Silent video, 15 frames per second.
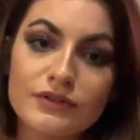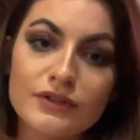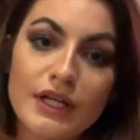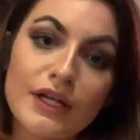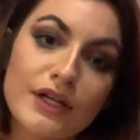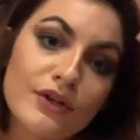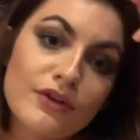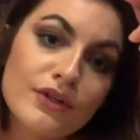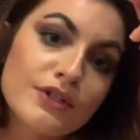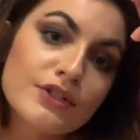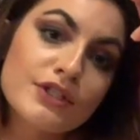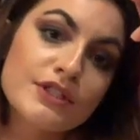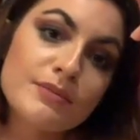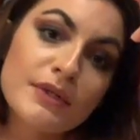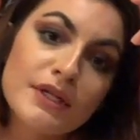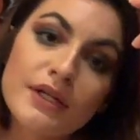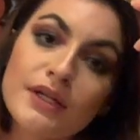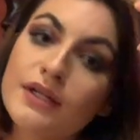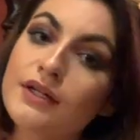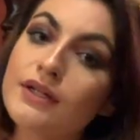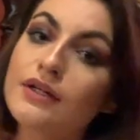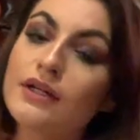Like, you could just
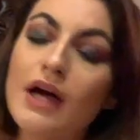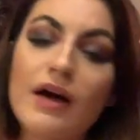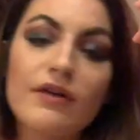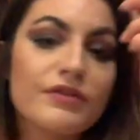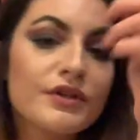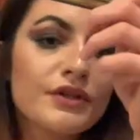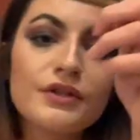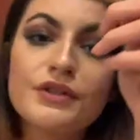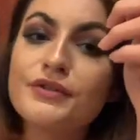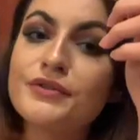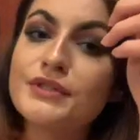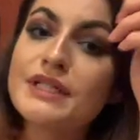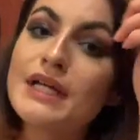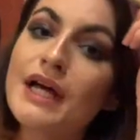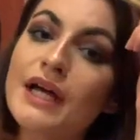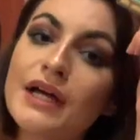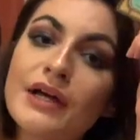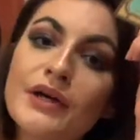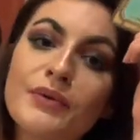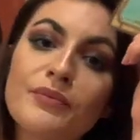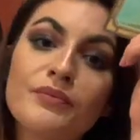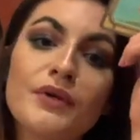be having alone
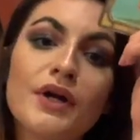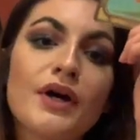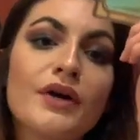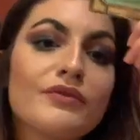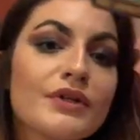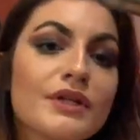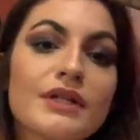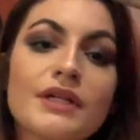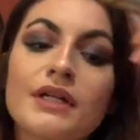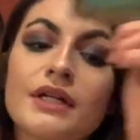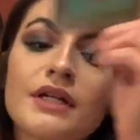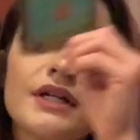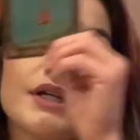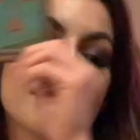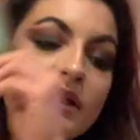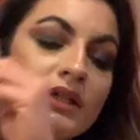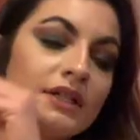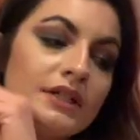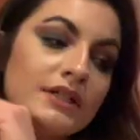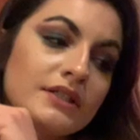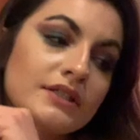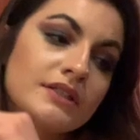time, not really,
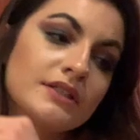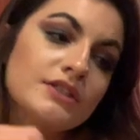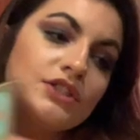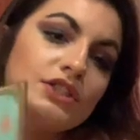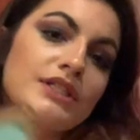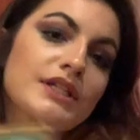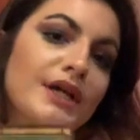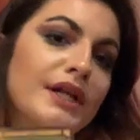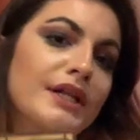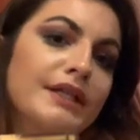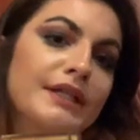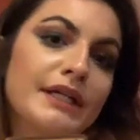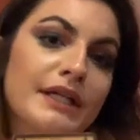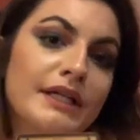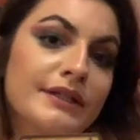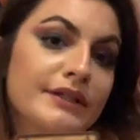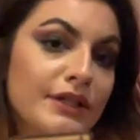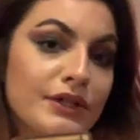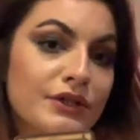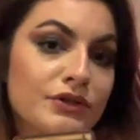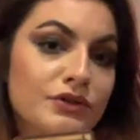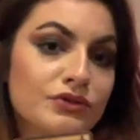just kind of laying
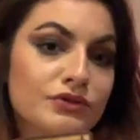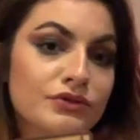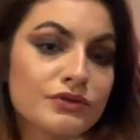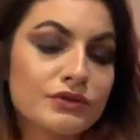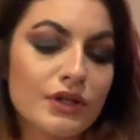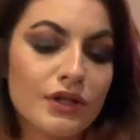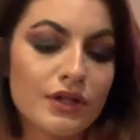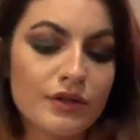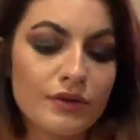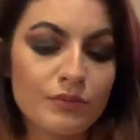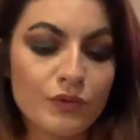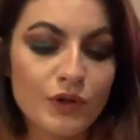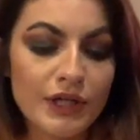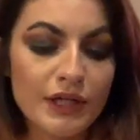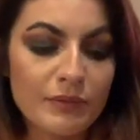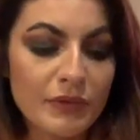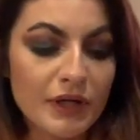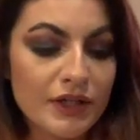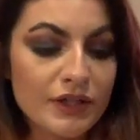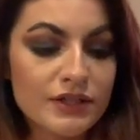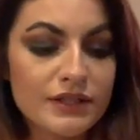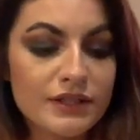low, working
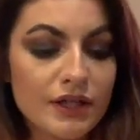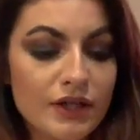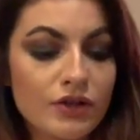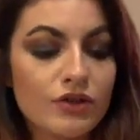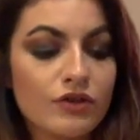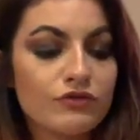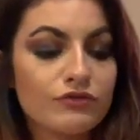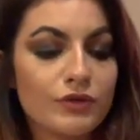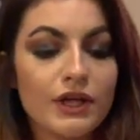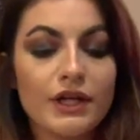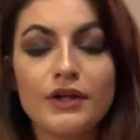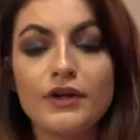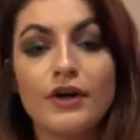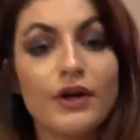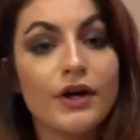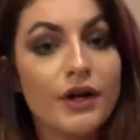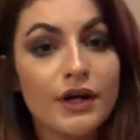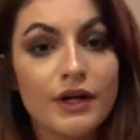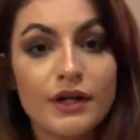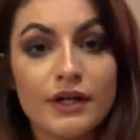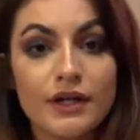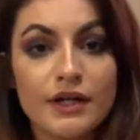by yourself, working
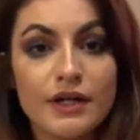hard,